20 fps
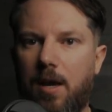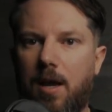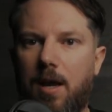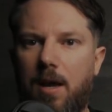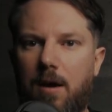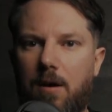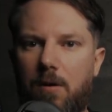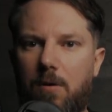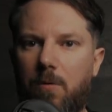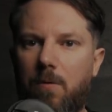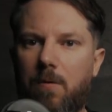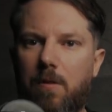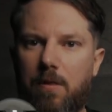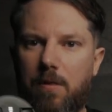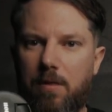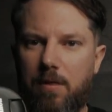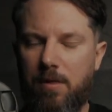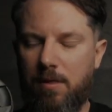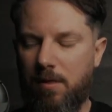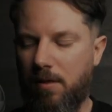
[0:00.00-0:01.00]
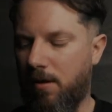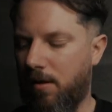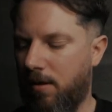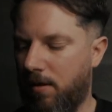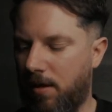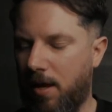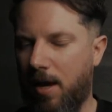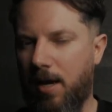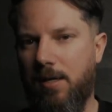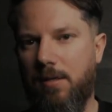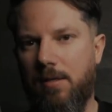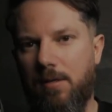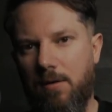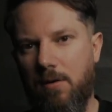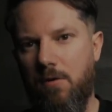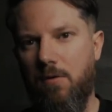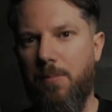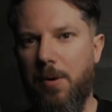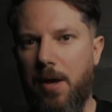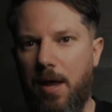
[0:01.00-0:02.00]
how that is
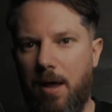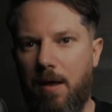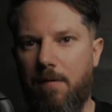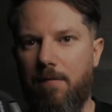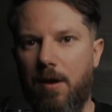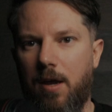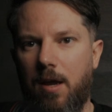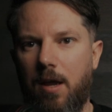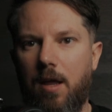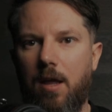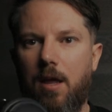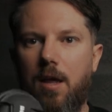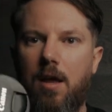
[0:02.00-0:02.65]
super heavy,